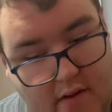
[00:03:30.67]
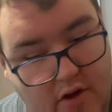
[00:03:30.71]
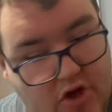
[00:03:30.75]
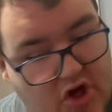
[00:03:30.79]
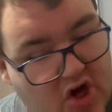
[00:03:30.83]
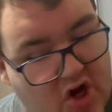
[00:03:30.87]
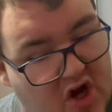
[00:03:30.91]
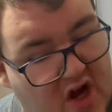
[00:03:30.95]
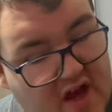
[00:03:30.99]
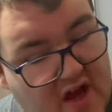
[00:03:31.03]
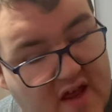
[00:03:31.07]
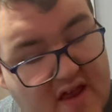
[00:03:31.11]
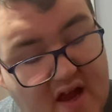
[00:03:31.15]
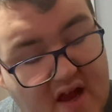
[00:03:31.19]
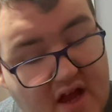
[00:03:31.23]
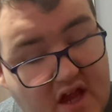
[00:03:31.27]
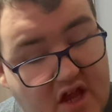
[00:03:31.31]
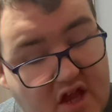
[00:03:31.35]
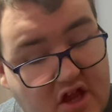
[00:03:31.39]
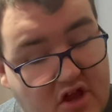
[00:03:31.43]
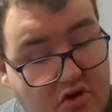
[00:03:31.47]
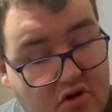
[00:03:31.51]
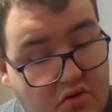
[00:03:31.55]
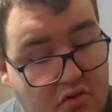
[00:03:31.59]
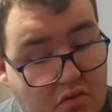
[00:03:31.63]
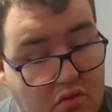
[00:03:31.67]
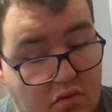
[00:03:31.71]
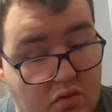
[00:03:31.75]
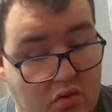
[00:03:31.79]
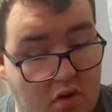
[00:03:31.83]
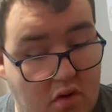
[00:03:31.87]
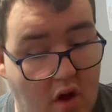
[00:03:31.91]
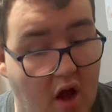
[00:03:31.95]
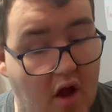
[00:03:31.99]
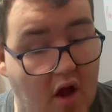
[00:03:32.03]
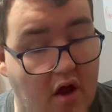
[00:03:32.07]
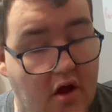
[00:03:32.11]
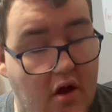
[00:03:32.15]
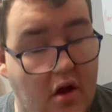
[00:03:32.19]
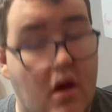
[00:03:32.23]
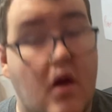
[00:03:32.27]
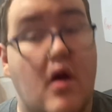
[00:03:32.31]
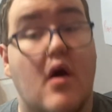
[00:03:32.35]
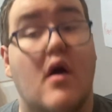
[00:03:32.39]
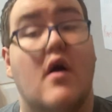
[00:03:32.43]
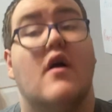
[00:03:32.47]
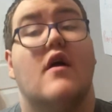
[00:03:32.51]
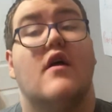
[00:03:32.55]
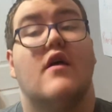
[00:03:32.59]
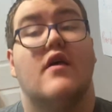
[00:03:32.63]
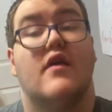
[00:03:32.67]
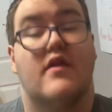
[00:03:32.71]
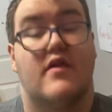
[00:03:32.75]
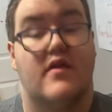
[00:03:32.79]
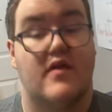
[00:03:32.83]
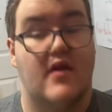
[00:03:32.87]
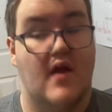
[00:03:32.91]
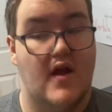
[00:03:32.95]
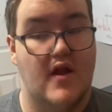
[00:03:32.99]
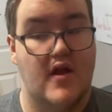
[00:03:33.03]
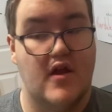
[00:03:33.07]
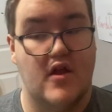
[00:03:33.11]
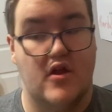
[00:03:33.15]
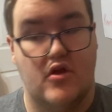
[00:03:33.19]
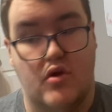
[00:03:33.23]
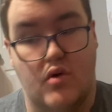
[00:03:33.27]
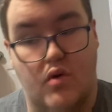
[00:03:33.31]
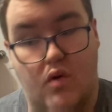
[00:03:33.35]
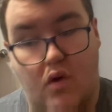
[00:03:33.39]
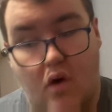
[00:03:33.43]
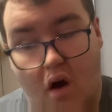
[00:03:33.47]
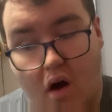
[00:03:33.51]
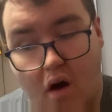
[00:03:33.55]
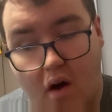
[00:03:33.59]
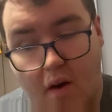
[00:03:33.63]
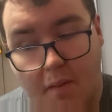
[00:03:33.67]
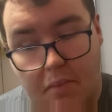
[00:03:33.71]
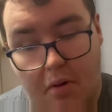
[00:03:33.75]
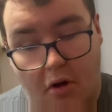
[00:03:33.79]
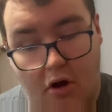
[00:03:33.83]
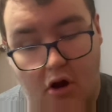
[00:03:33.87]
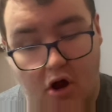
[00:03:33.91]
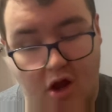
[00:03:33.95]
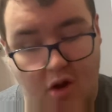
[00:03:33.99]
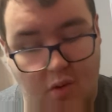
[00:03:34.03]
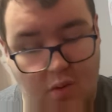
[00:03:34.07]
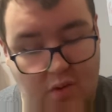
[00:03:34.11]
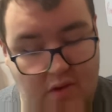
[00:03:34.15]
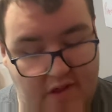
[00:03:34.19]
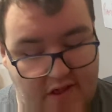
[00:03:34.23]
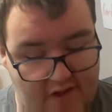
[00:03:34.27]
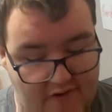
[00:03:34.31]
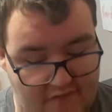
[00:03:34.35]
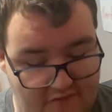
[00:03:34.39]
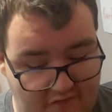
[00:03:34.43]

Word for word: Johnny decided to not decided to go out partying with his